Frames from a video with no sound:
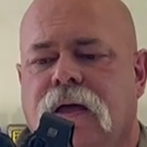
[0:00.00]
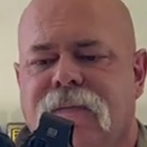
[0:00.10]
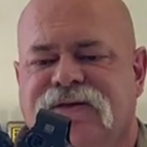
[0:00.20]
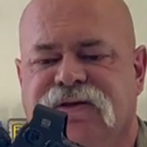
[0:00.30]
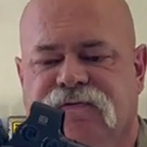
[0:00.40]

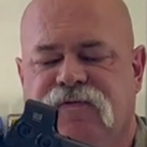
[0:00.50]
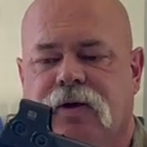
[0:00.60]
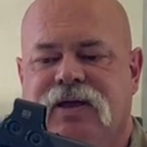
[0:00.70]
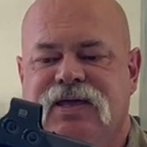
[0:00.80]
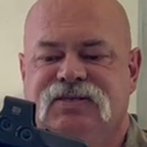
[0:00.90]
Makes it
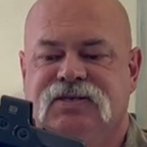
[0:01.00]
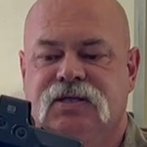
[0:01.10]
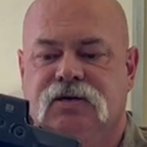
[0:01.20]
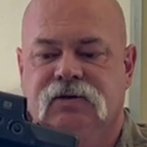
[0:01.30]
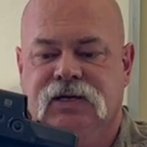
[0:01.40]
very easy to
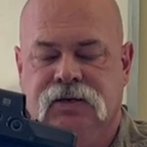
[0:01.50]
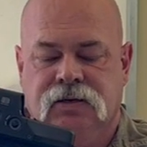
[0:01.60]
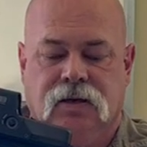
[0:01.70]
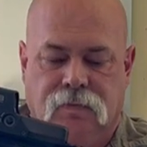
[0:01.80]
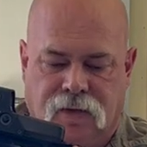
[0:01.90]
clean.
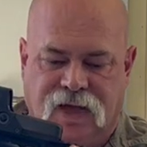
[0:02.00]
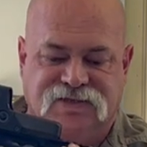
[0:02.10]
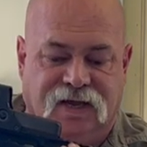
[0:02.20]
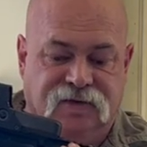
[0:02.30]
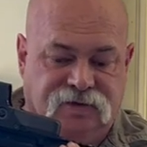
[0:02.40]
Mine's
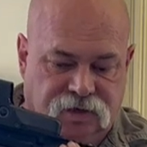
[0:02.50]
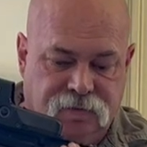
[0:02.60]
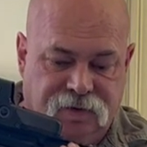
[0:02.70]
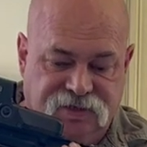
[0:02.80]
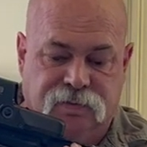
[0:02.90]
gotten dirty,
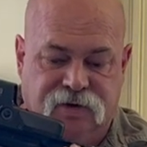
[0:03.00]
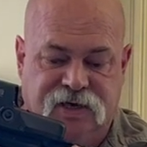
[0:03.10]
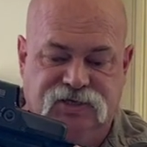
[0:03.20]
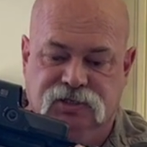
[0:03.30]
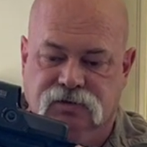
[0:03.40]
but
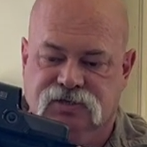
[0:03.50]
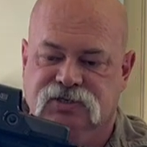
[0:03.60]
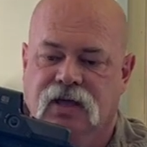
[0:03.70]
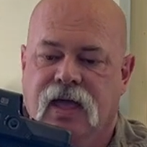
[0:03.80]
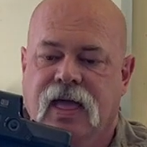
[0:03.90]
suppressed
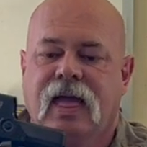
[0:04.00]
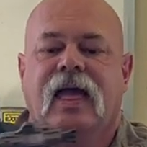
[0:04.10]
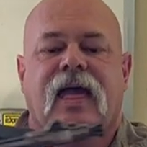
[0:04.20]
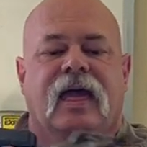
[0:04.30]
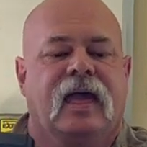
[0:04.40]
use.
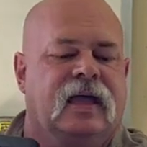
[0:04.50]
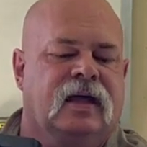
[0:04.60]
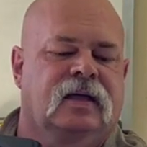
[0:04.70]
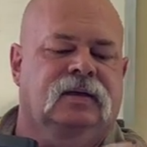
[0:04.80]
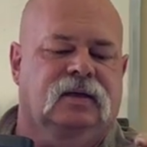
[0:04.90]

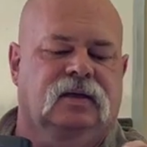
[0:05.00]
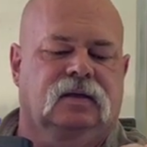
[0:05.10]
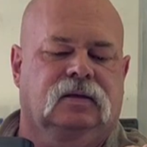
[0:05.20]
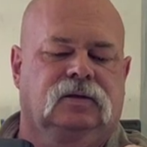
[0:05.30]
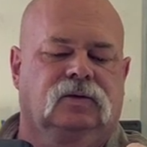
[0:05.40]
And
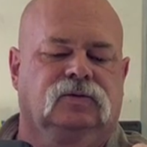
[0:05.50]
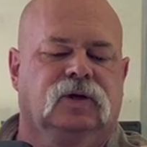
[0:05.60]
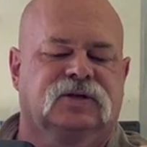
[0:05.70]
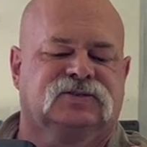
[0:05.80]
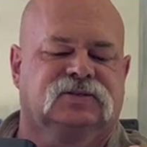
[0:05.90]
you'll
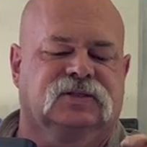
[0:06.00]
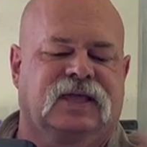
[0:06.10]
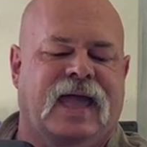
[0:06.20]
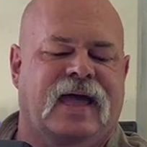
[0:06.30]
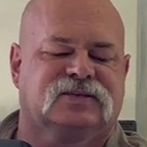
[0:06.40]
notice that the
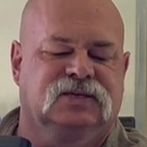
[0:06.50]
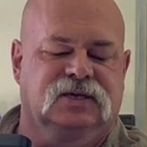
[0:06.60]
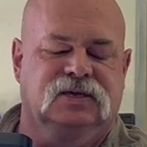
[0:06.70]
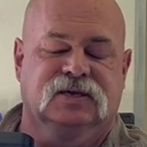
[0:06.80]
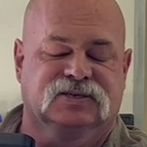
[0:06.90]
gas
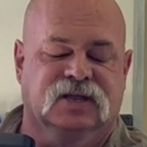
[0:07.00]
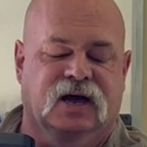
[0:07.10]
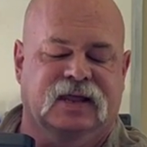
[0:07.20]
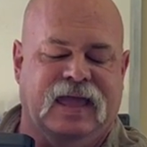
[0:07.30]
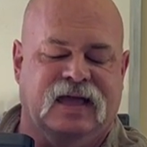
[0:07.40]
key is
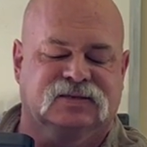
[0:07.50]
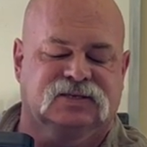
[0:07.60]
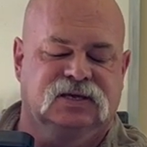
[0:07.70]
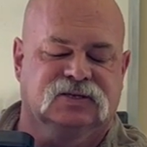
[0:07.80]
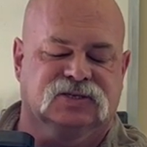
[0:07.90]
not a gas
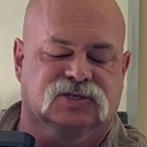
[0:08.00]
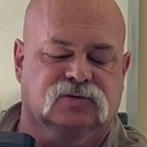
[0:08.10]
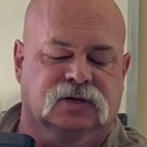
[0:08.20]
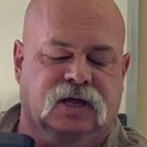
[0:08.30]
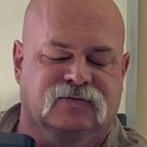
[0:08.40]
key. It's a
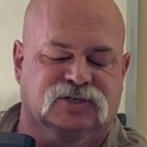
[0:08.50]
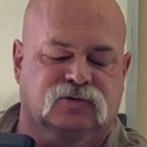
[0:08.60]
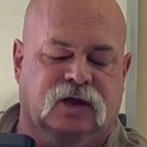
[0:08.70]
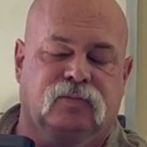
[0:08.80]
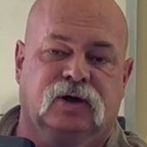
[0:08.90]
kind of a
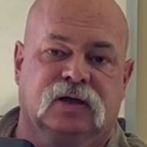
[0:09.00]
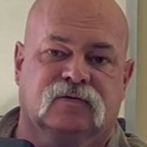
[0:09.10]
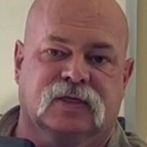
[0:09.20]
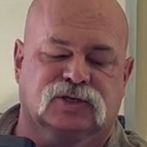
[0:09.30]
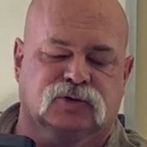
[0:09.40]
strike plate
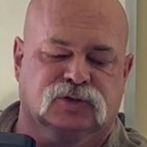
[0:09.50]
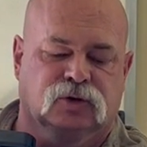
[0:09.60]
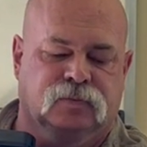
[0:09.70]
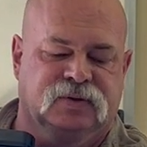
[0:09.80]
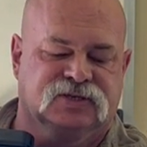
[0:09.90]
for that short
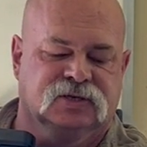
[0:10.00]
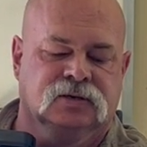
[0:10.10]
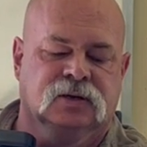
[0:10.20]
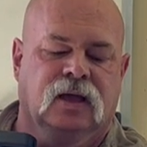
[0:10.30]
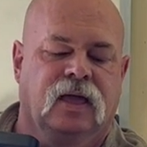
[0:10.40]
start piston.